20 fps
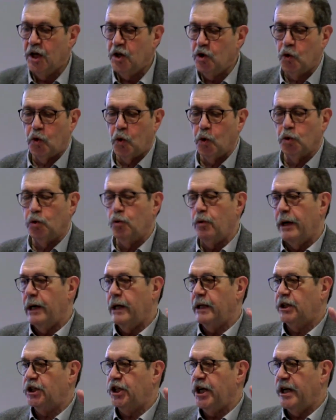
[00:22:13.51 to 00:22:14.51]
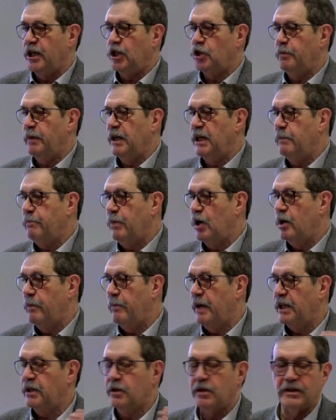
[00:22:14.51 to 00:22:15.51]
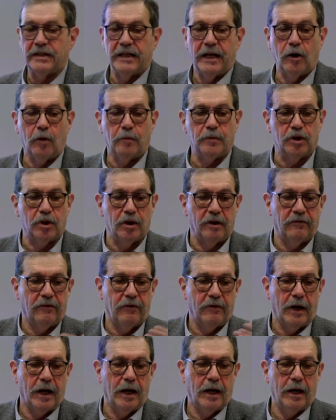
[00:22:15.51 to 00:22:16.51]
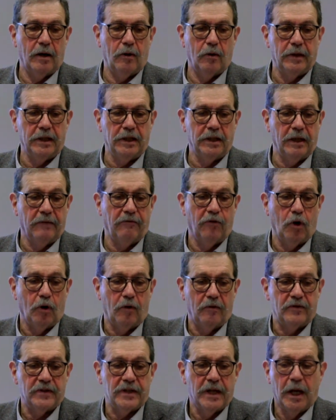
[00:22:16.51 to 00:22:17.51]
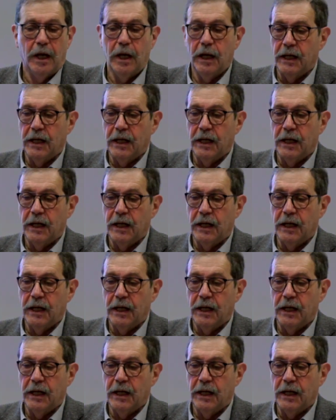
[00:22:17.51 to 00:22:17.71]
You could really change many parameters and observe how it evolves.